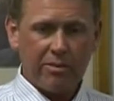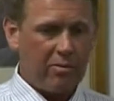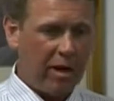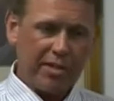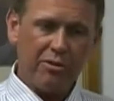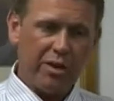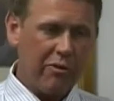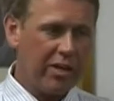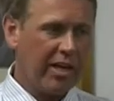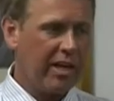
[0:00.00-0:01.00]
Body's doing
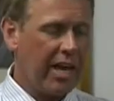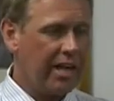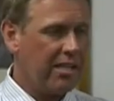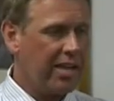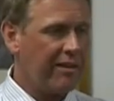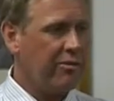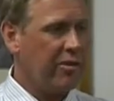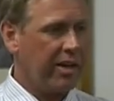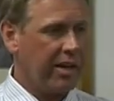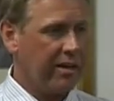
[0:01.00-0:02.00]
everything it can to save you
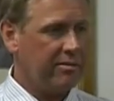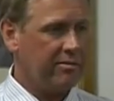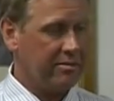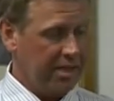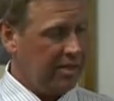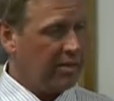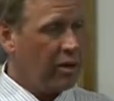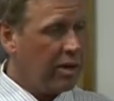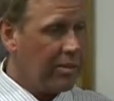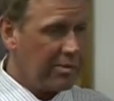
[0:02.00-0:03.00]
right now. Well,
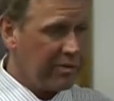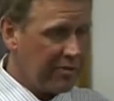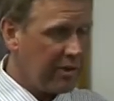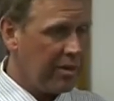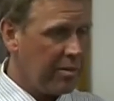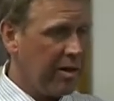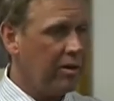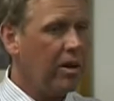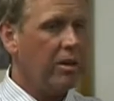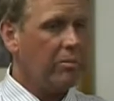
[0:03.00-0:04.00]
it doesn't make me feel any
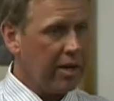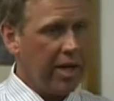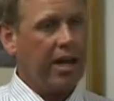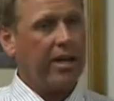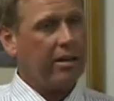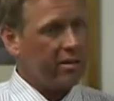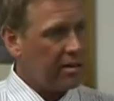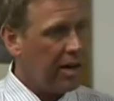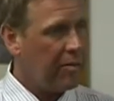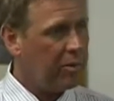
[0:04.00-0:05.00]
better, but hey,
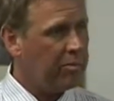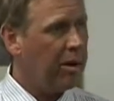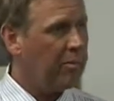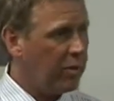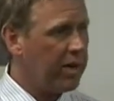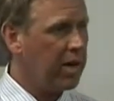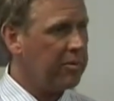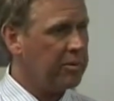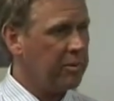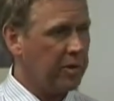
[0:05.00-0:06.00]
I'm gonna wake
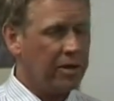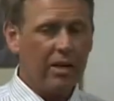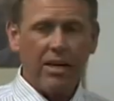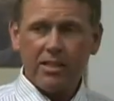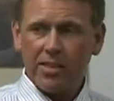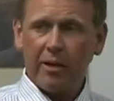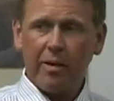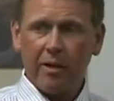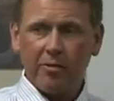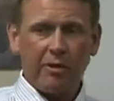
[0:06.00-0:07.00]
up in the morning.
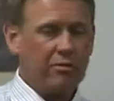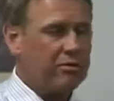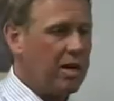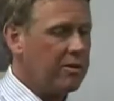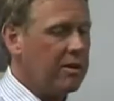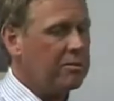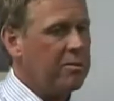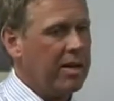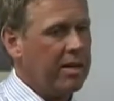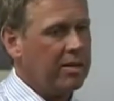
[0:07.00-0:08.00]
Sandman upper cervical doctor comes
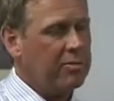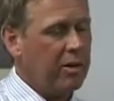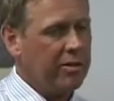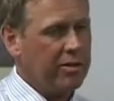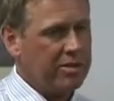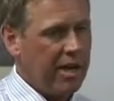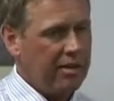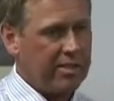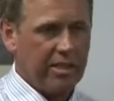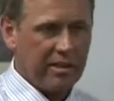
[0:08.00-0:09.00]
by Dr. Mulvihill's
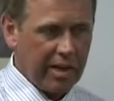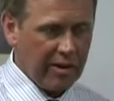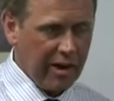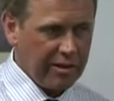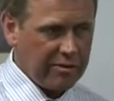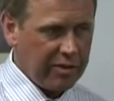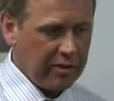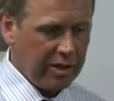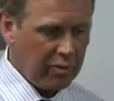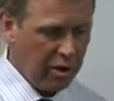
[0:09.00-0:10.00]
house. He doesn't care how he's
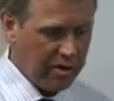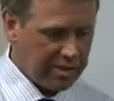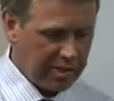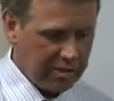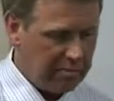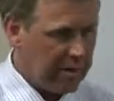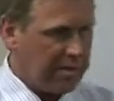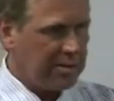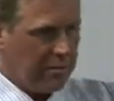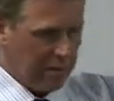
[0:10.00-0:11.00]
feeling. He walks in, bends
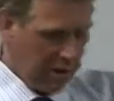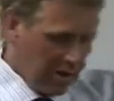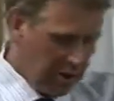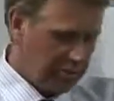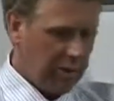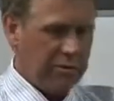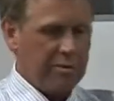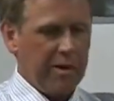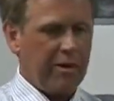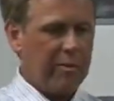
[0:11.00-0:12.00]
him over,
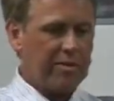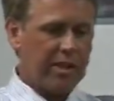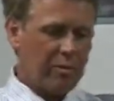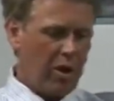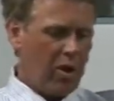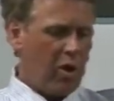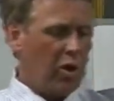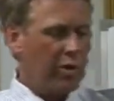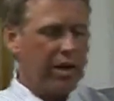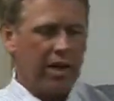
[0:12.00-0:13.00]
rolls the meter up his neck.
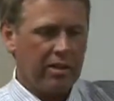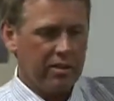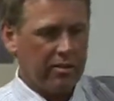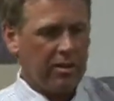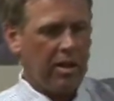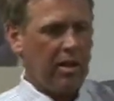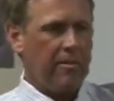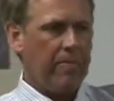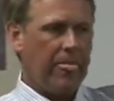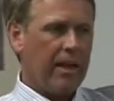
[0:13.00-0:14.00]
Whoa, we got a
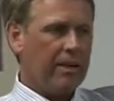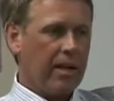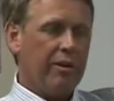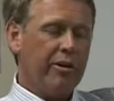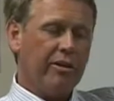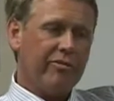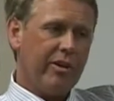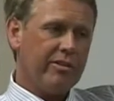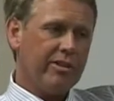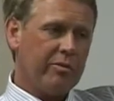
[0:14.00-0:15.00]
little
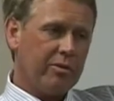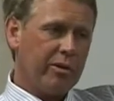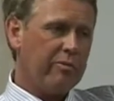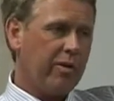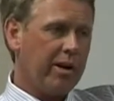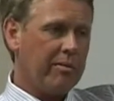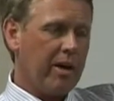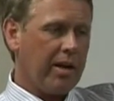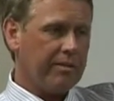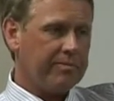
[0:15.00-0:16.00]
interference here between the brain and the
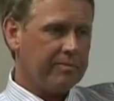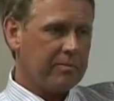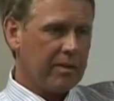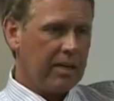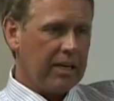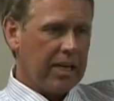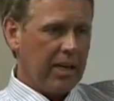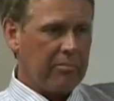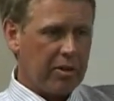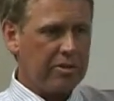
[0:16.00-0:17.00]
body.
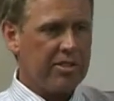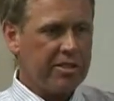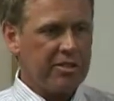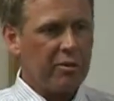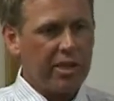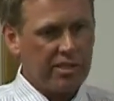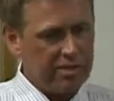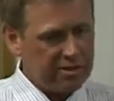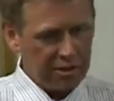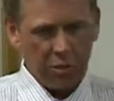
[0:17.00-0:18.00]
Emergency
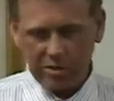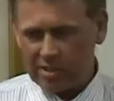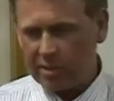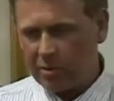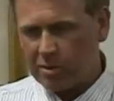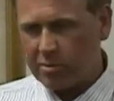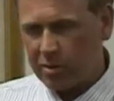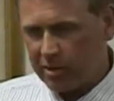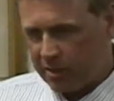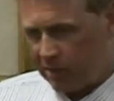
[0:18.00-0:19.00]
situation, toilet seat works
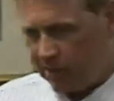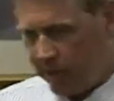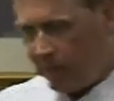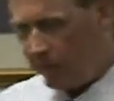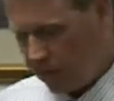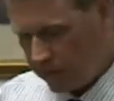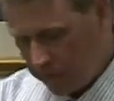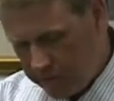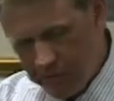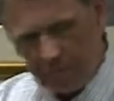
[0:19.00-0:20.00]
pretty good. Lay him over on the
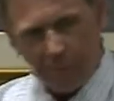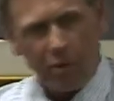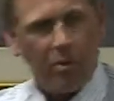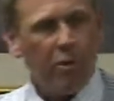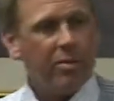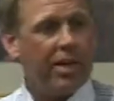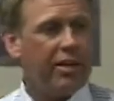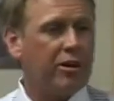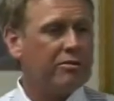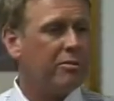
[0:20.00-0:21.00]
toilet seat, boom, open that
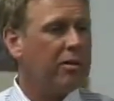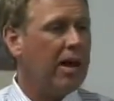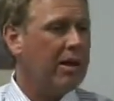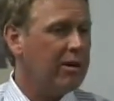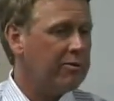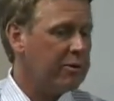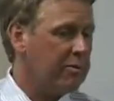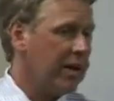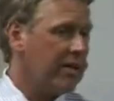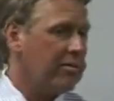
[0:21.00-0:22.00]
nerve supply up from the
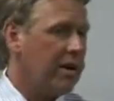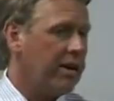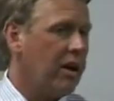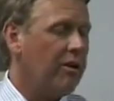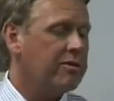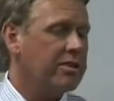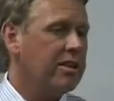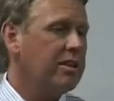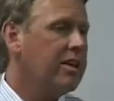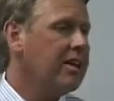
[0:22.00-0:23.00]
brain to the body. All of a
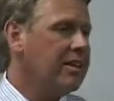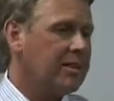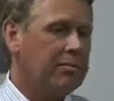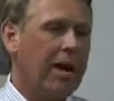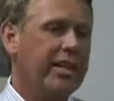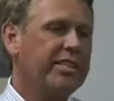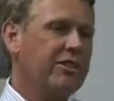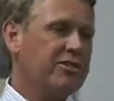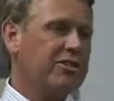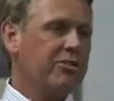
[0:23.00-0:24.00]
sudden, the body
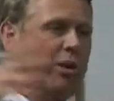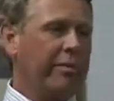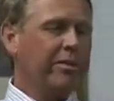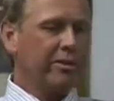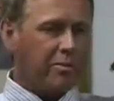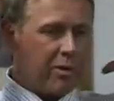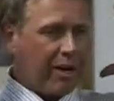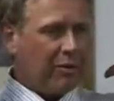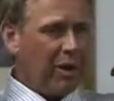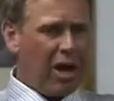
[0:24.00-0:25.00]
starts screaming to the
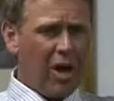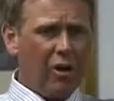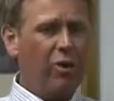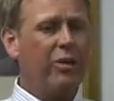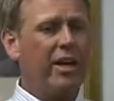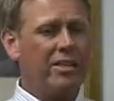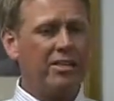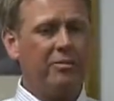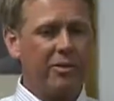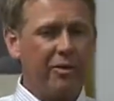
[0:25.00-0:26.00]
brain, whoa, we got
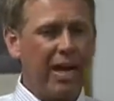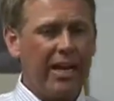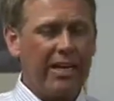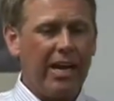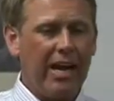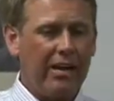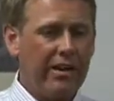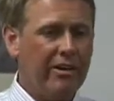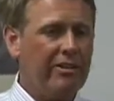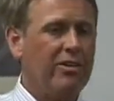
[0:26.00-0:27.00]
something, we got to get out of
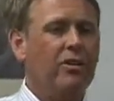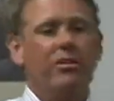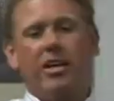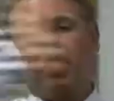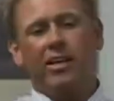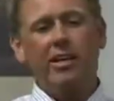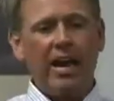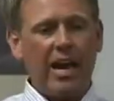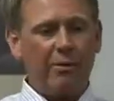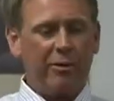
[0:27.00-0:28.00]
here. Kick in the
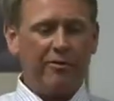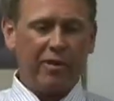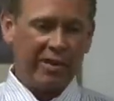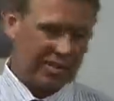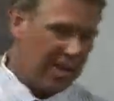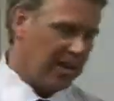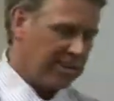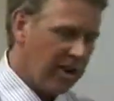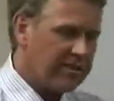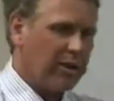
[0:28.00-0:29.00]
gag reflex,
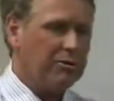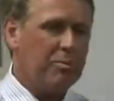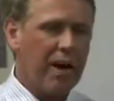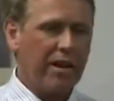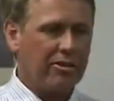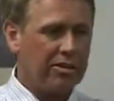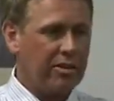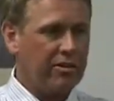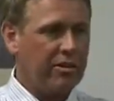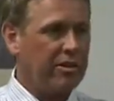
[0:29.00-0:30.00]
start those bowels
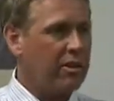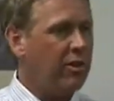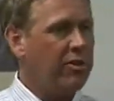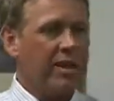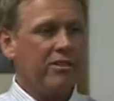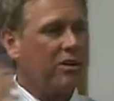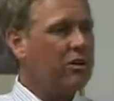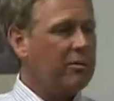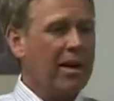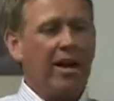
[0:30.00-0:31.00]
churning. Things are
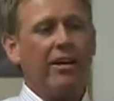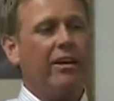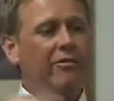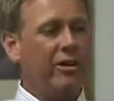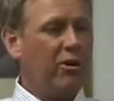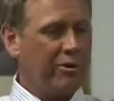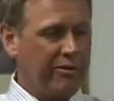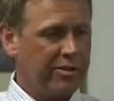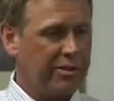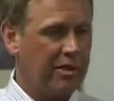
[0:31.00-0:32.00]
going out every
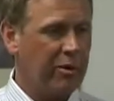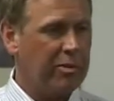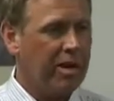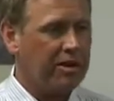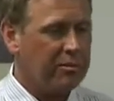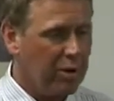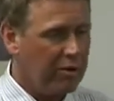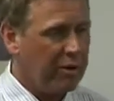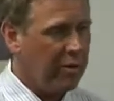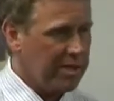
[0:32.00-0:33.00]
orifice, but Dr.
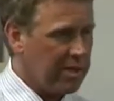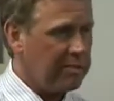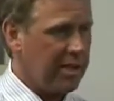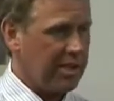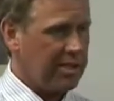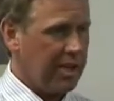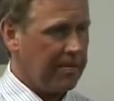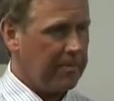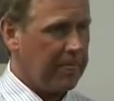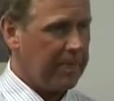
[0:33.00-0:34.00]
Mulvihill wakes up the next day.
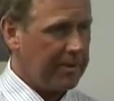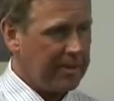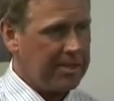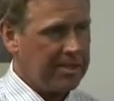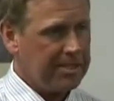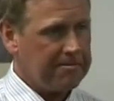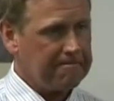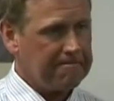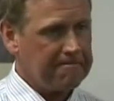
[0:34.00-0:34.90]
Does that make sense?